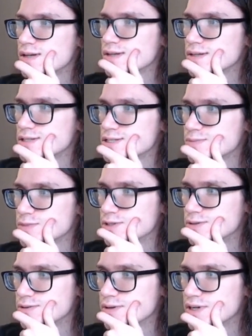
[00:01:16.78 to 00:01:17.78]
that's some good
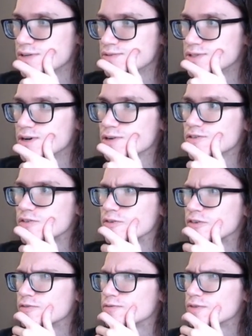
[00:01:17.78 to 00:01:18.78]
old grade A
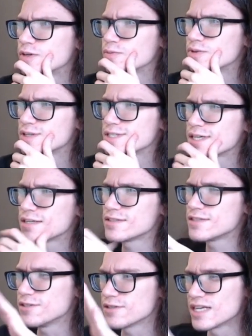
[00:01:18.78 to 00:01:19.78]
photography. Plus, I can
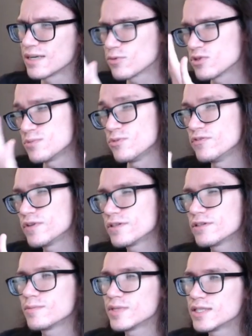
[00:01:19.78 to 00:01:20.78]
see your camera is moving a
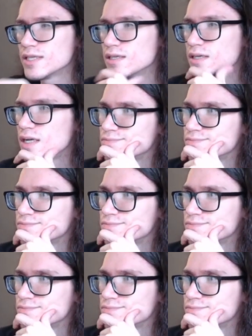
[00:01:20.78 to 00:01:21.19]
little bit there.